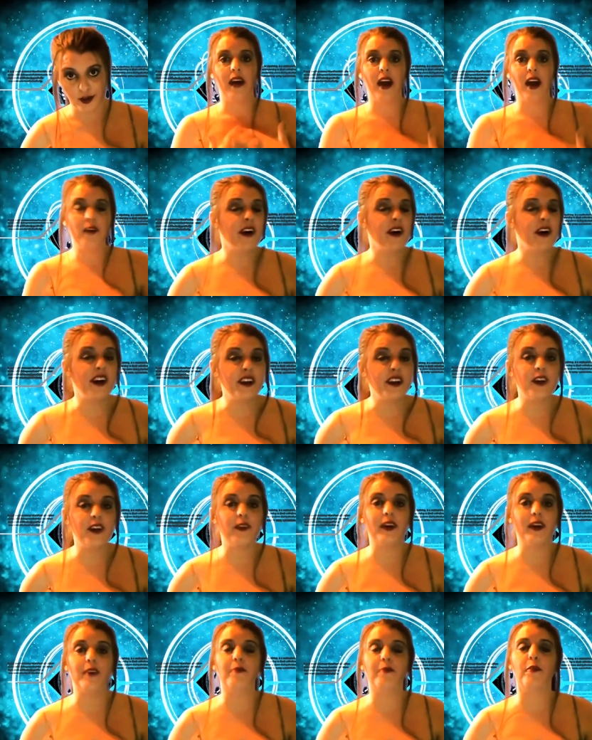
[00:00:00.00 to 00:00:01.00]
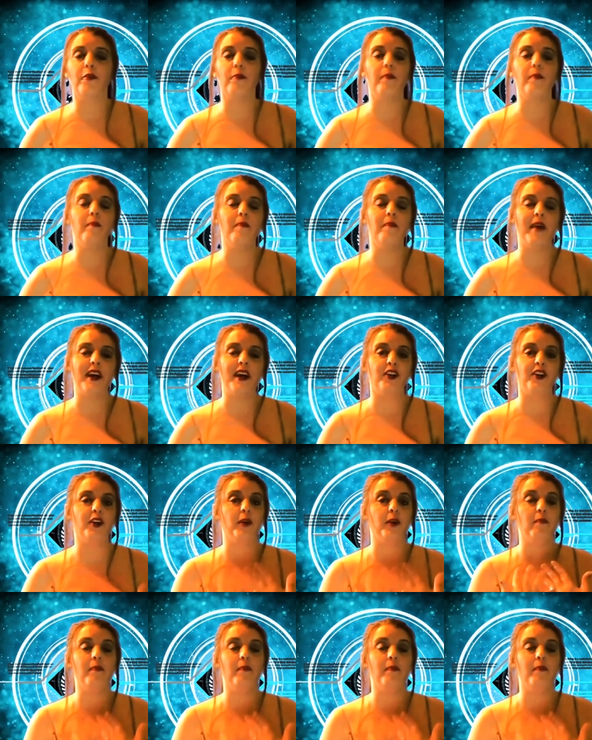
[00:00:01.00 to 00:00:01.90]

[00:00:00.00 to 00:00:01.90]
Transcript: and very little information.